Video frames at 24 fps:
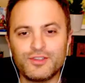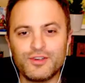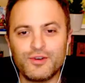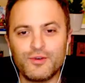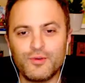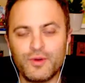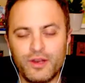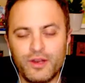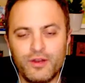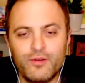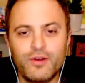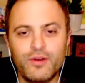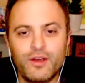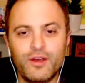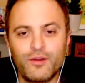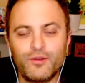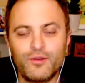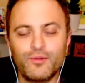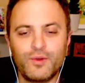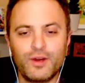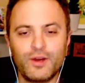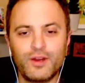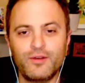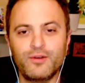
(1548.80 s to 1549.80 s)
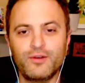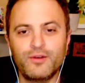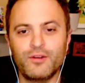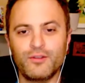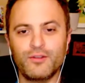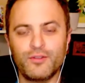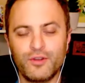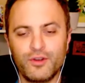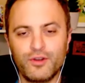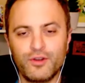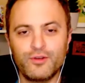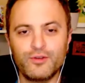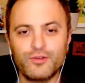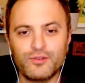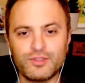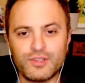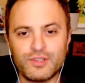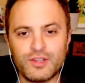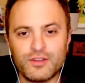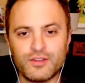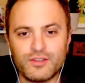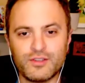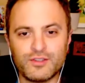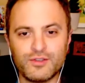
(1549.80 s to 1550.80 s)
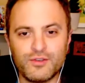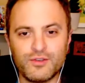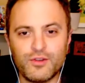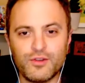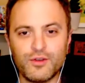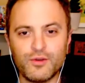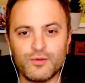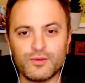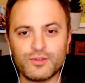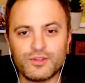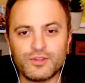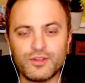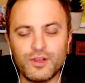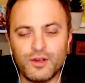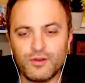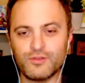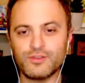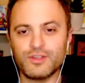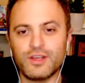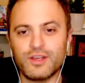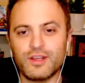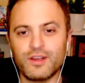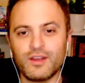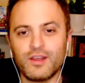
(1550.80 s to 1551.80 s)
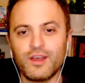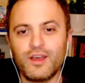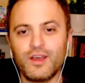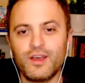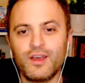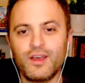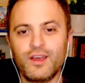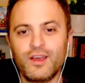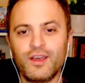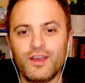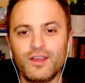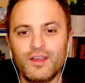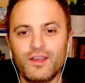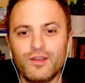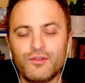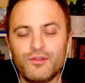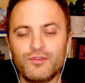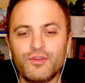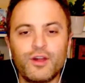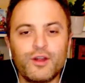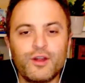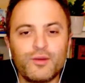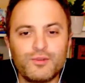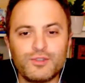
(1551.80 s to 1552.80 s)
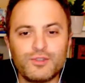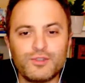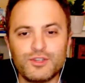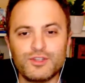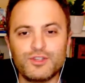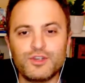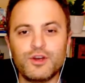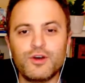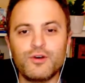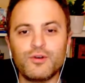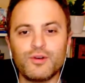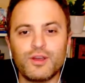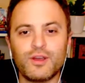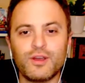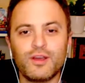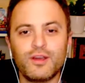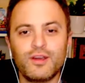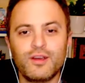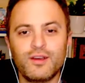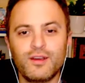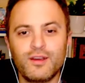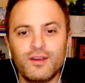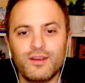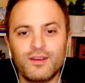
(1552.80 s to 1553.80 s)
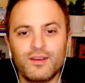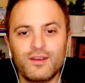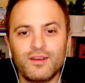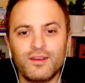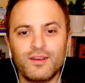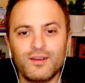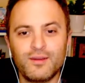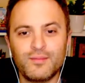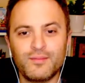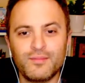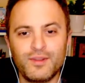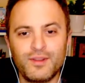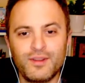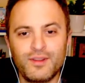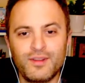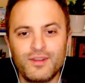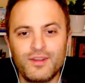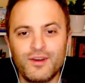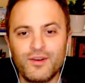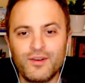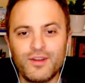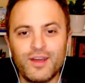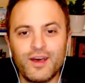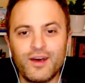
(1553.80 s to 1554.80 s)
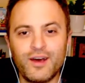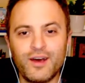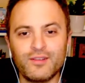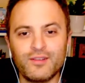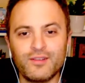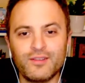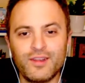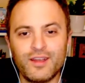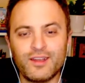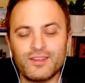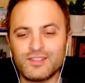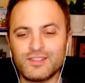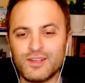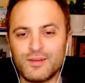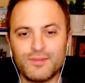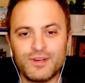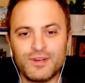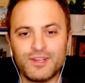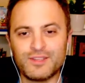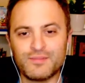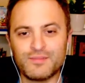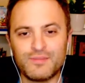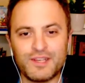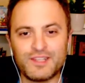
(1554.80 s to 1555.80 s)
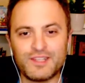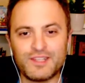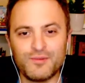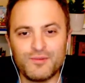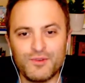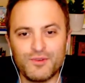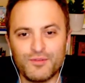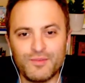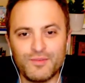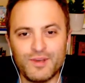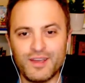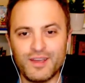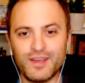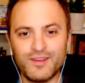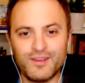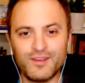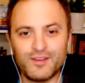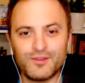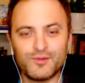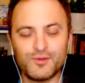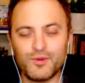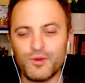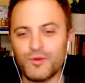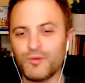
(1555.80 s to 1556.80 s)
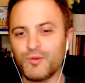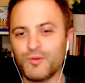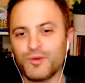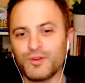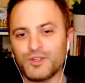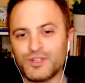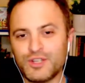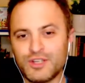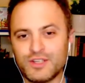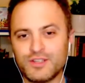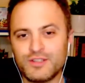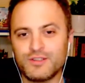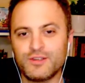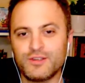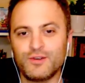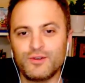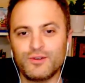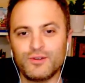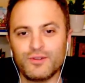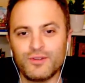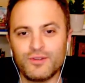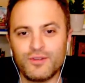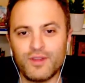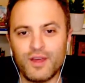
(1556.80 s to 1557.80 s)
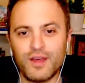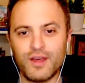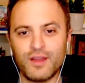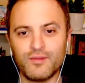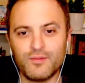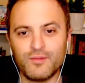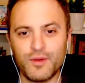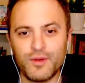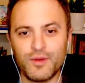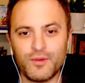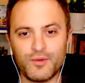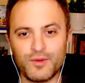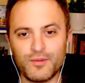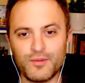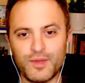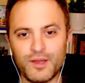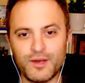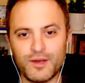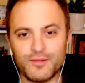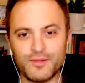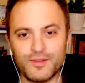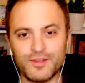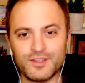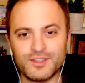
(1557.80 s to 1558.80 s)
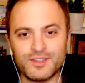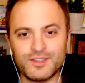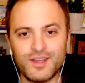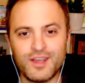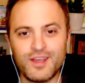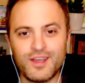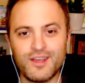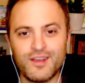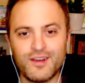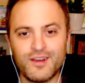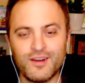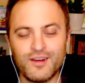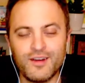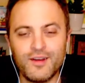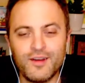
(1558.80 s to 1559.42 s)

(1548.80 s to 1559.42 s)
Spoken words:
when you heard the news that the studio was closing, you thought it was a joke, no doubt. Like somebody's messing with me because we were just told that we would be able to stay here.